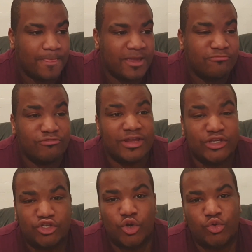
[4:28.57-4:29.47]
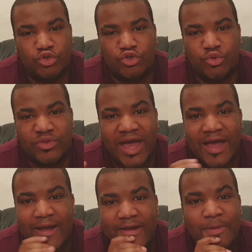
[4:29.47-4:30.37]
It really shows you
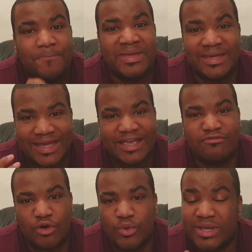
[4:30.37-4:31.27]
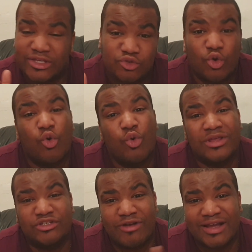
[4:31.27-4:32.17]
that being a hero is not all
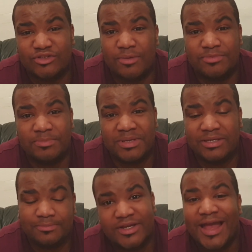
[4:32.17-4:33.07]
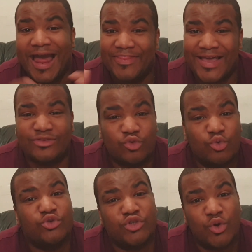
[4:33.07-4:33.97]
it's cracked up to be. And that's
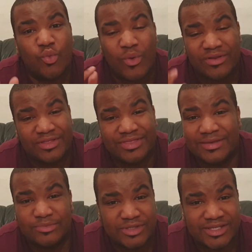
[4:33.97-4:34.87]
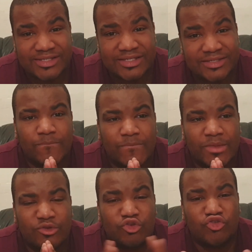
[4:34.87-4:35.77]
also one of the themes of this season.
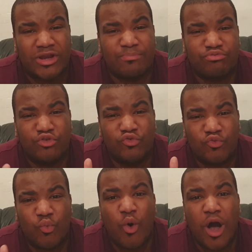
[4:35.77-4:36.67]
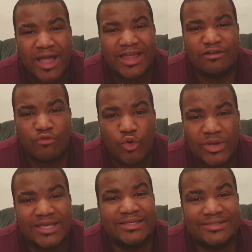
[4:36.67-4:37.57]
Just trying to prove what a
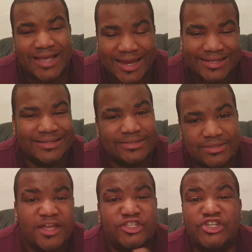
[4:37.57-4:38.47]
hero is and isn't.